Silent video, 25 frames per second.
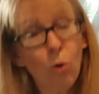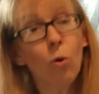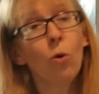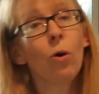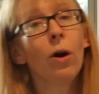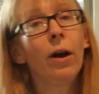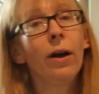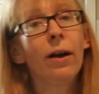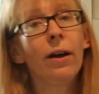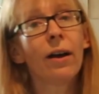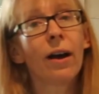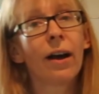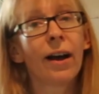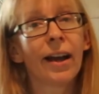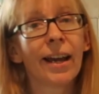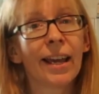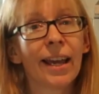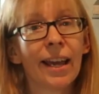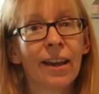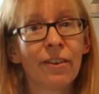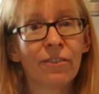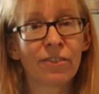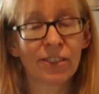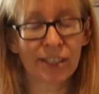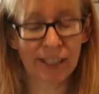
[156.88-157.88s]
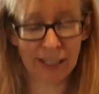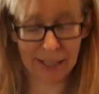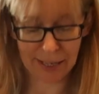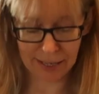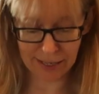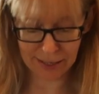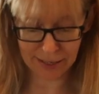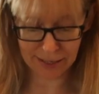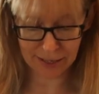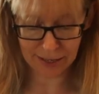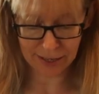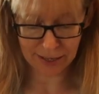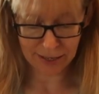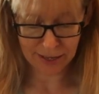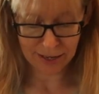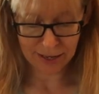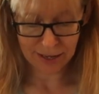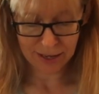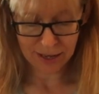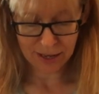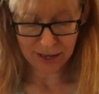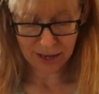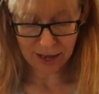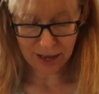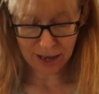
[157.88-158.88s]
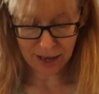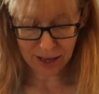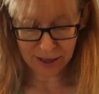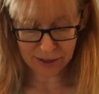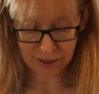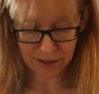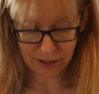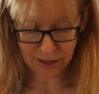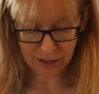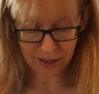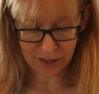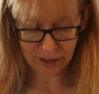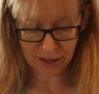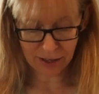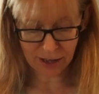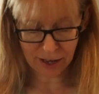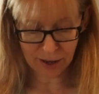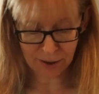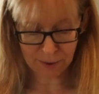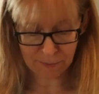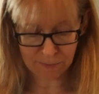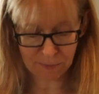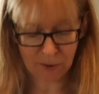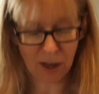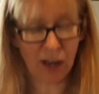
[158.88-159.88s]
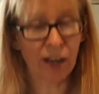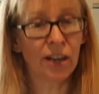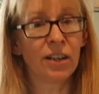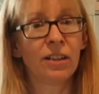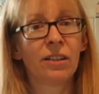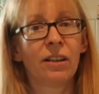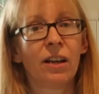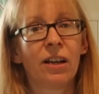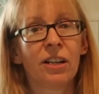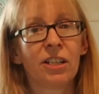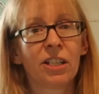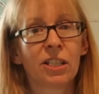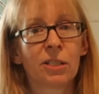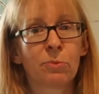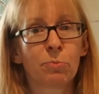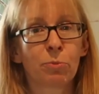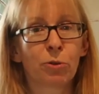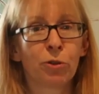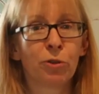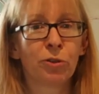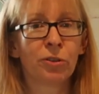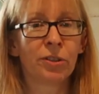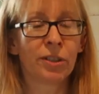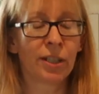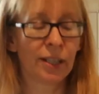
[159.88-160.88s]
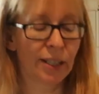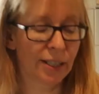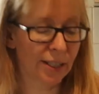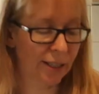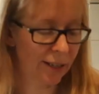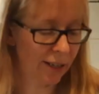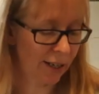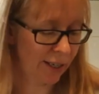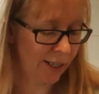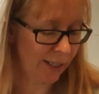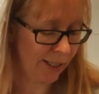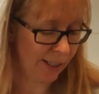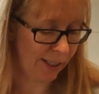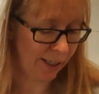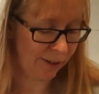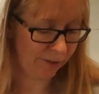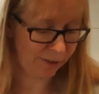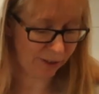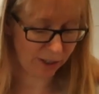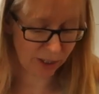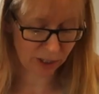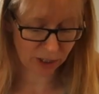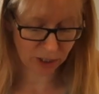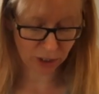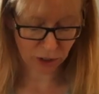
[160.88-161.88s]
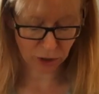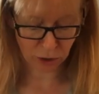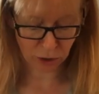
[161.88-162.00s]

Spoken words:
or I have seen other, I just brewed this and I just left it to